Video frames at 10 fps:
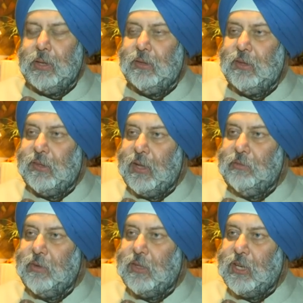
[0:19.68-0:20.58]
This
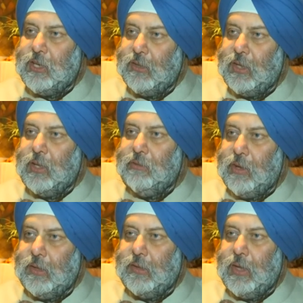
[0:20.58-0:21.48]
itself is such a
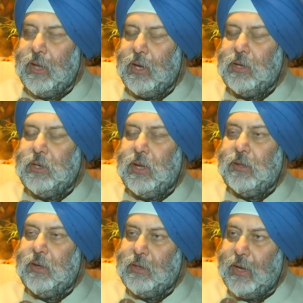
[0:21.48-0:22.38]
significant thing and
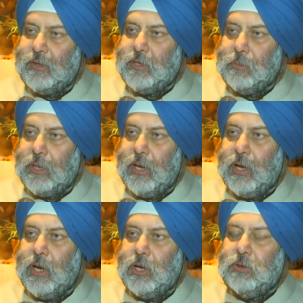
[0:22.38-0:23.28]
is a testimony
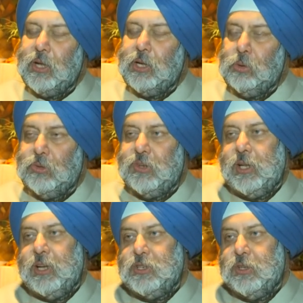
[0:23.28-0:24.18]
to the close
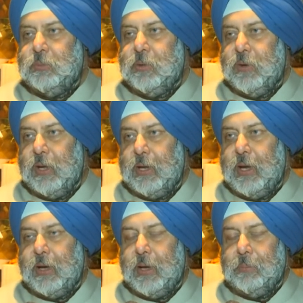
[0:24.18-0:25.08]
relations between
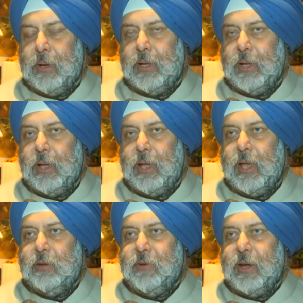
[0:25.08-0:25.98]
India and Nepal.
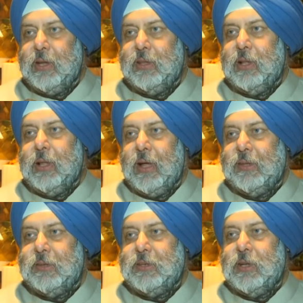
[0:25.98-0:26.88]
In fact, in the
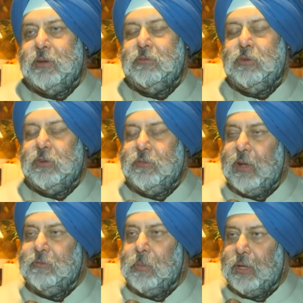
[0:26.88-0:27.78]
last four or
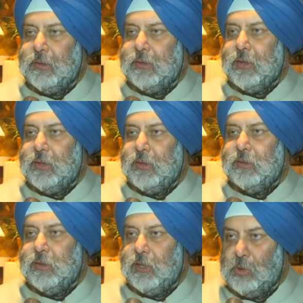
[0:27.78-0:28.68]
five months
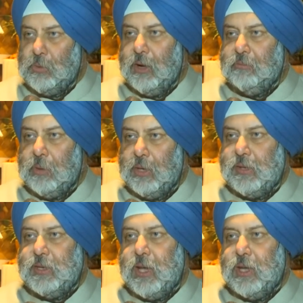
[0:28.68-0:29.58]
since the new government
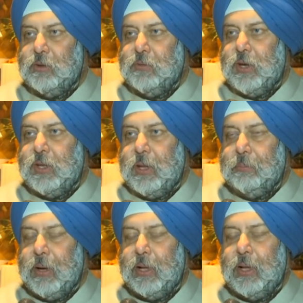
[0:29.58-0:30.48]
has taken over in
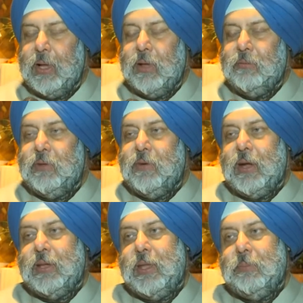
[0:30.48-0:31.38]
Nepal, we've
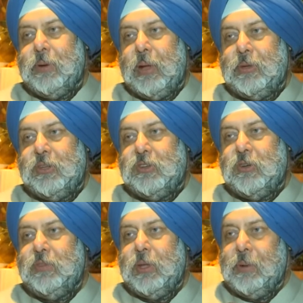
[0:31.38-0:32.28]
had the Prime
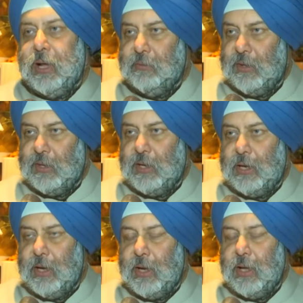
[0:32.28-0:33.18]
Minister of Nepal visit
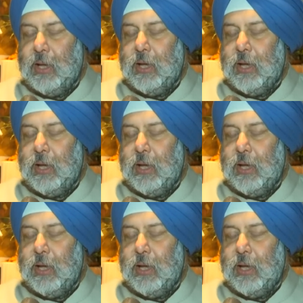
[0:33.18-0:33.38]
India